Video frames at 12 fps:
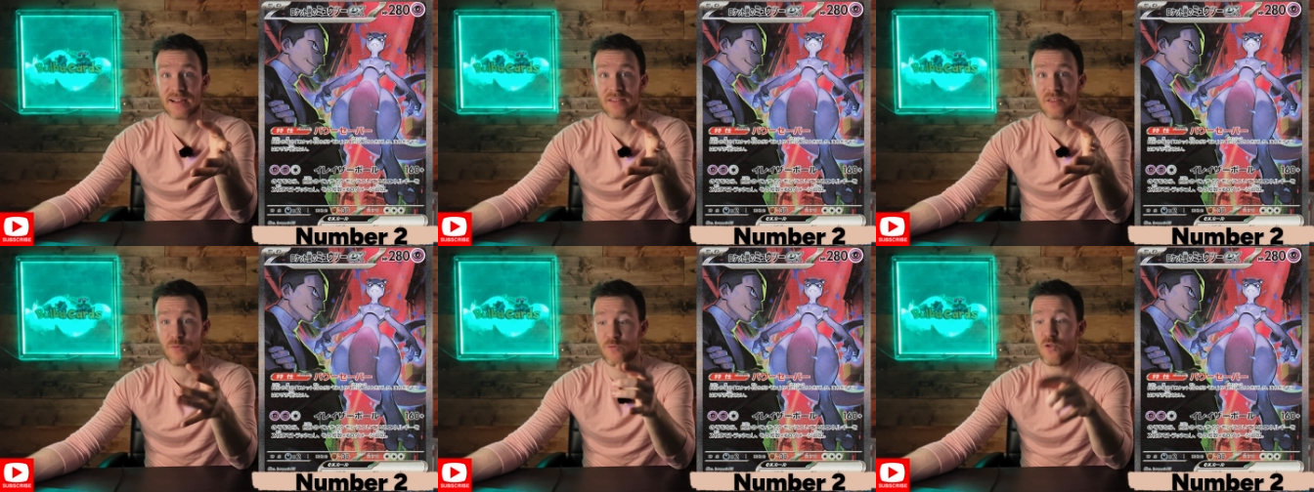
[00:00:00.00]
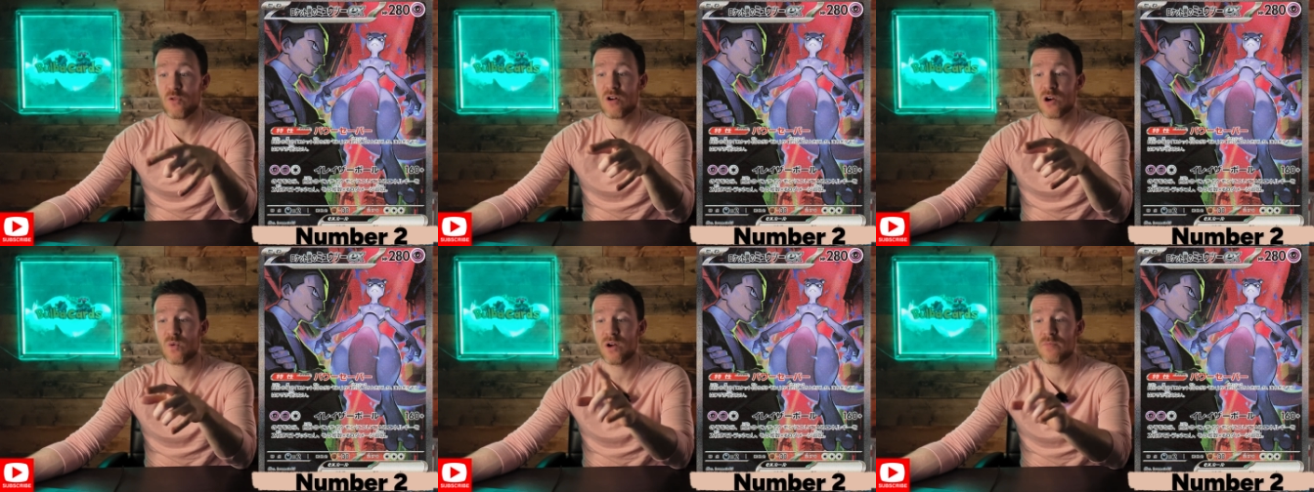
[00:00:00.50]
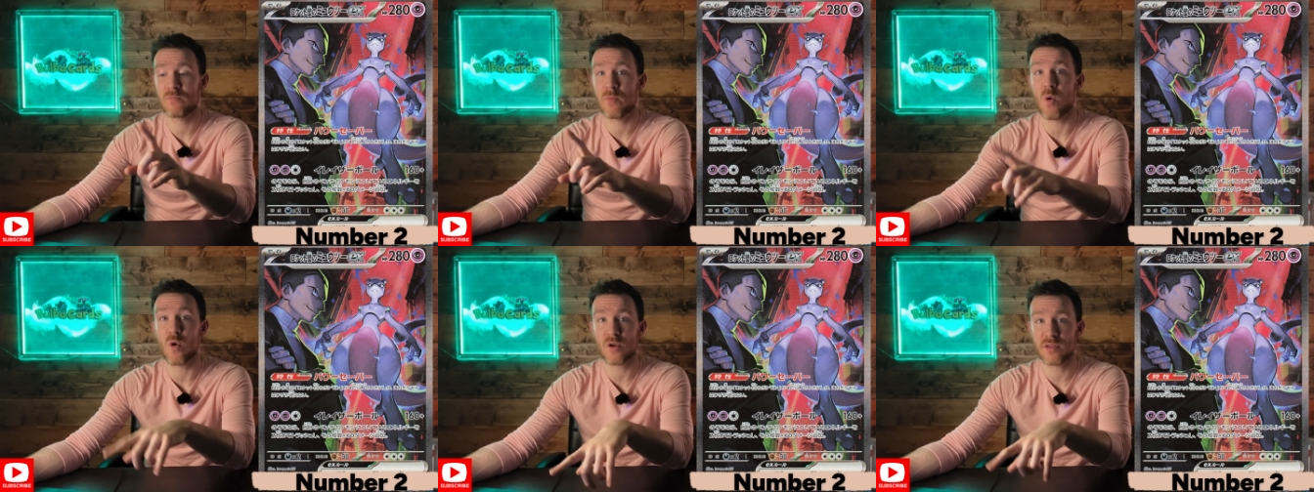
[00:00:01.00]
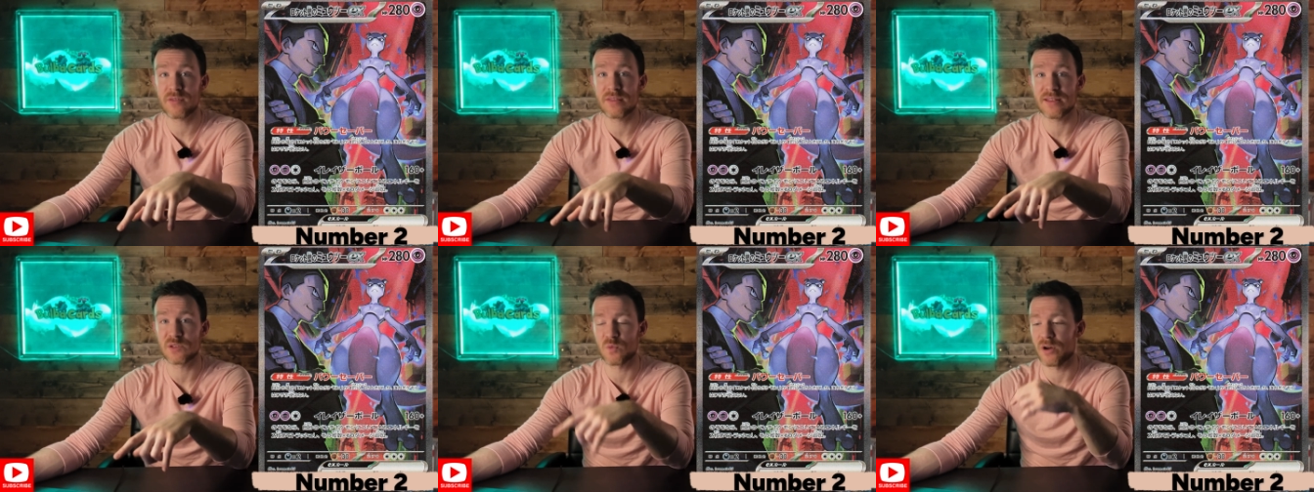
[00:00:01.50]
the full art one more than
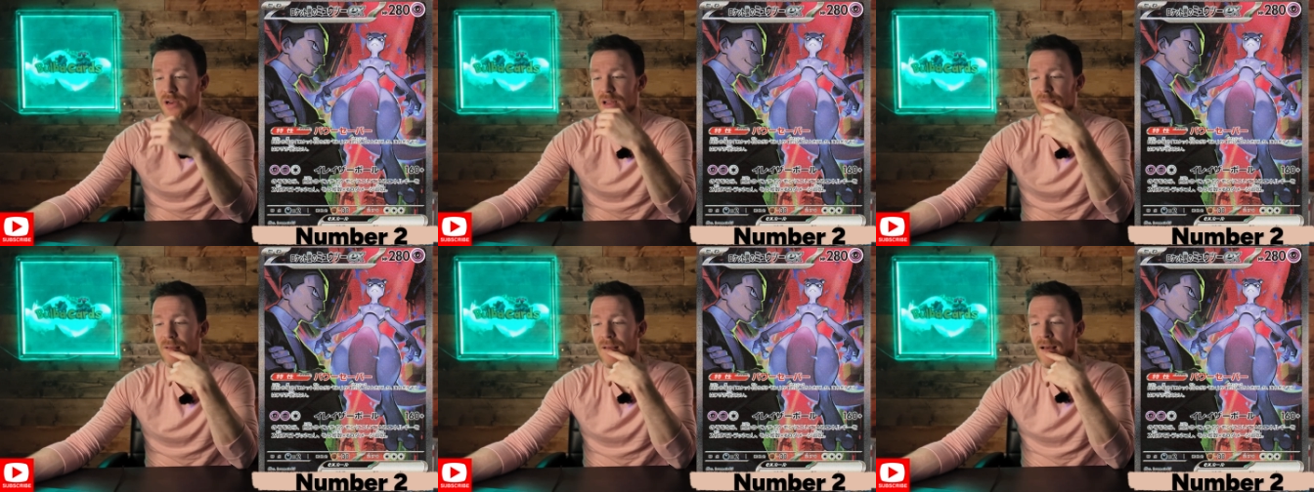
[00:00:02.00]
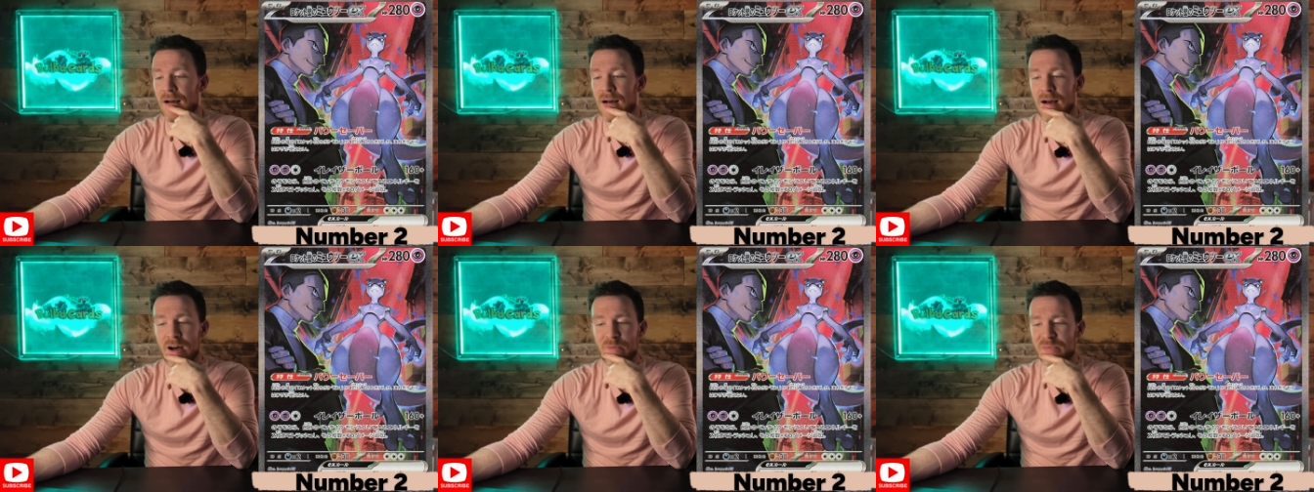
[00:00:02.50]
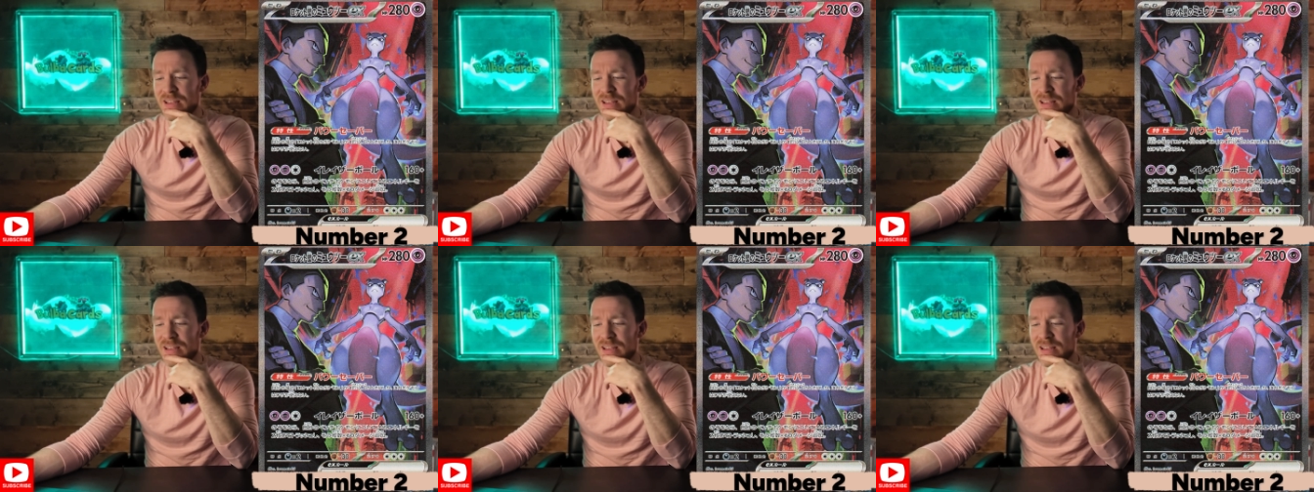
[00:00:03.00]
this one.